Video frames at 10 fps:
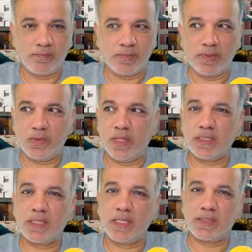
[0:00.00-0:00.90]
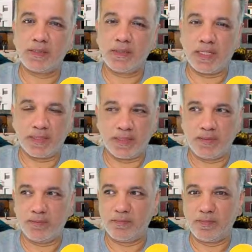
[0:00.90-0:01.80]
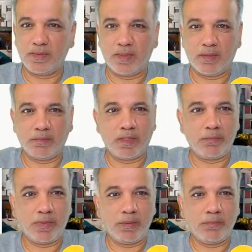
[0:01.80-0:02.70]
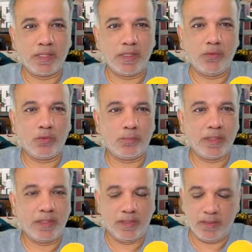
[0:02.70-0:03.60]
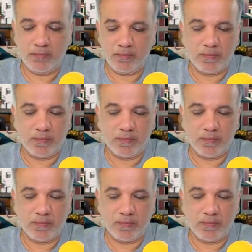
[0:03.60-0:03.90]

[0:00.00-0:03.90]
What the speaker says: So let's get started. I'm going to bring my notepad here